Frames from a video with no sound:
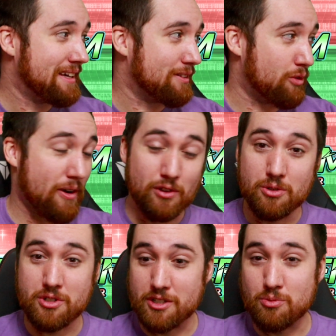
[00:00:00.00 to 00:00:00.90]

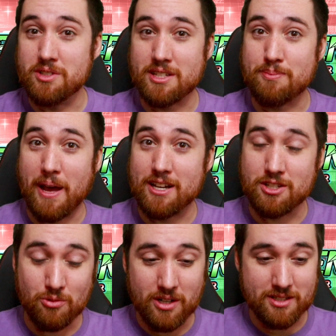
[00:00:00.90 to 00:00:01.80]
Revolutions was as bad as
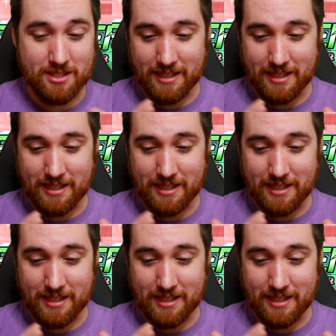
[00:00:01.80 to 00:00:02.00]
it was,